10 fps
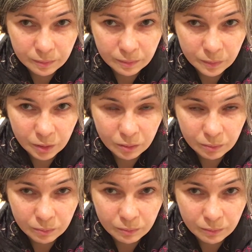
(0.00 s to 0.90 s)
you know
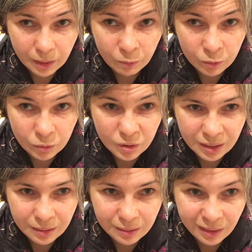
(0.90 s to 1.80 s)
I want to say
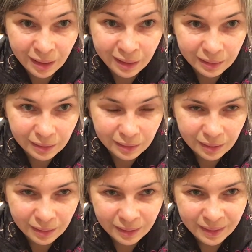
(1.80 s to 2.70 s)
designed
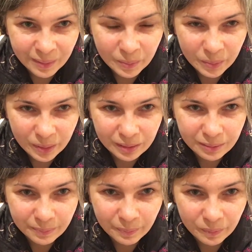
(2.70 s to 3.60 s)
but
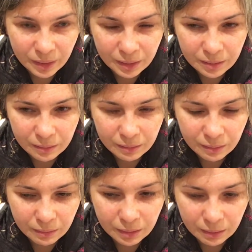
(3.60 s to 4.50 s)
it's a
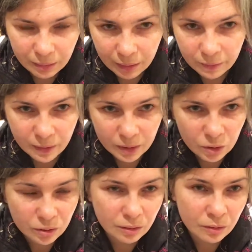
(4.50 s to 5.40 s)
live
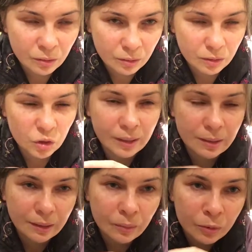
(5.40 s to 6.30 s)
creatures it's not
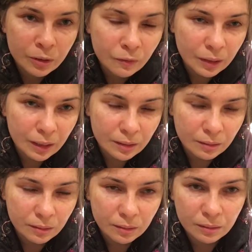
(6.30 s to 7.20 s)
genetically modified
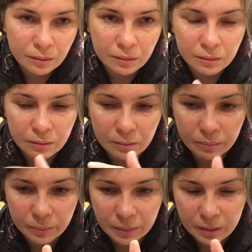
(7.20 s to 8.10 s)
uh,
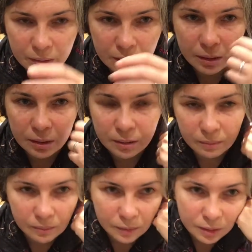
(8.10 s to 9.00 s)
plants it's
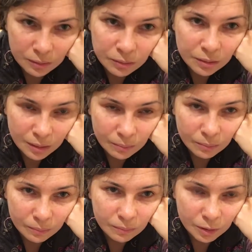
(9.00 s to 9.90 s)
still the same
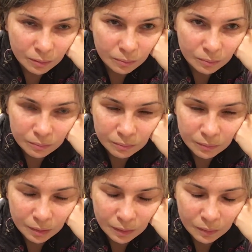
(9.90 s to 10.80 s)
you know
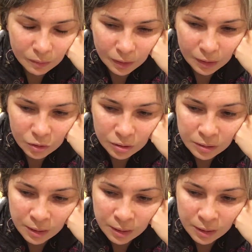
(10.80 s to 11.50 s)
living creatures